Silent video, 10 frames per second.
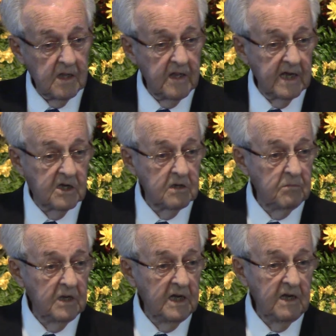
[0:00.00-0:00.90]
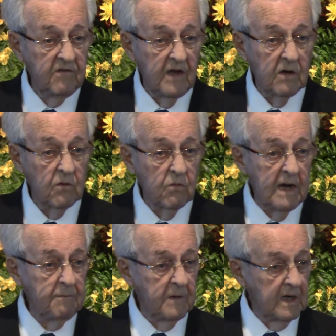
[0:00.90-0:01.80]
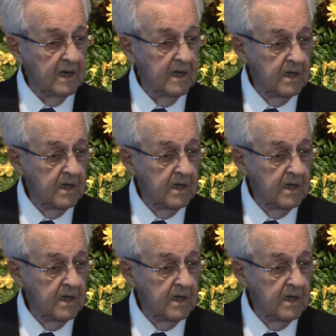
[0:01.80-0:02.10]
They couldn't believe how rapidly